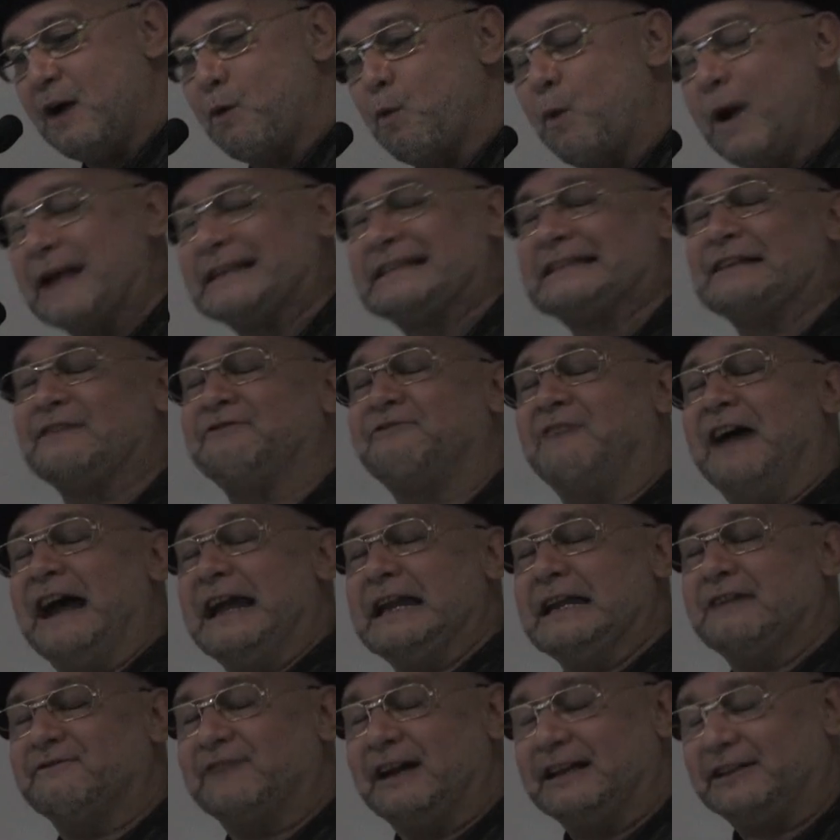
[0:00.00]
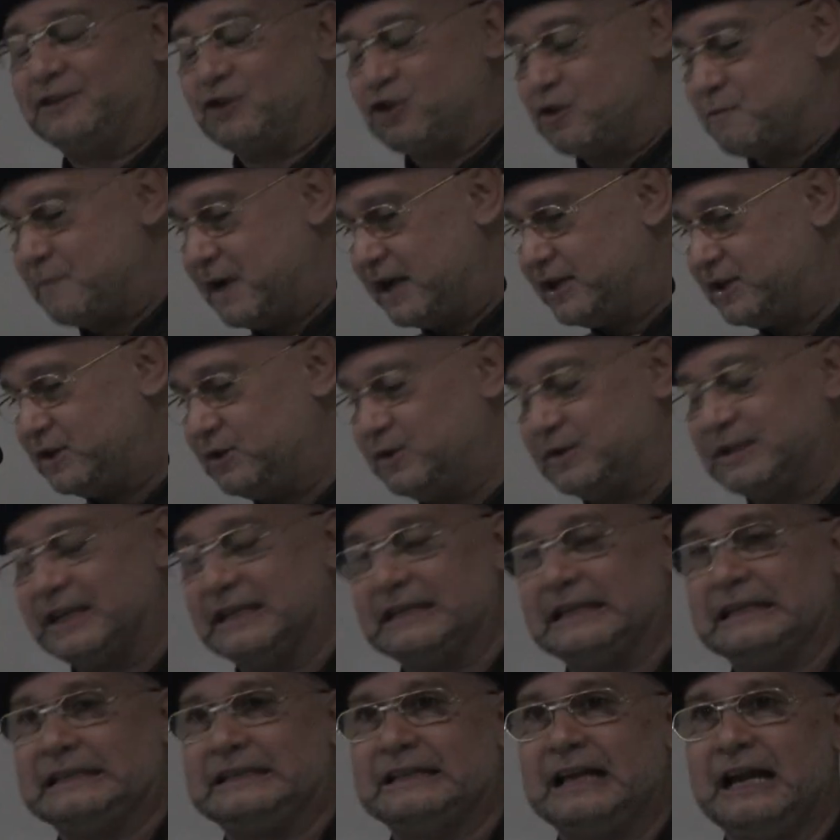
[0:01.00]
what's the fine if I throw my shoes
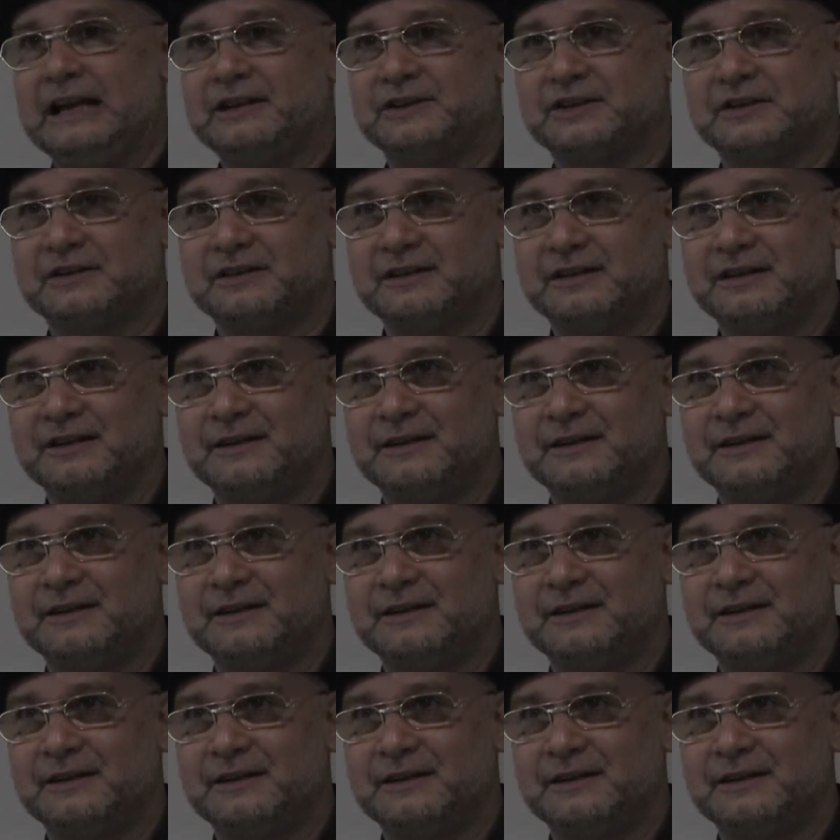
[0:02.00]
at the judge?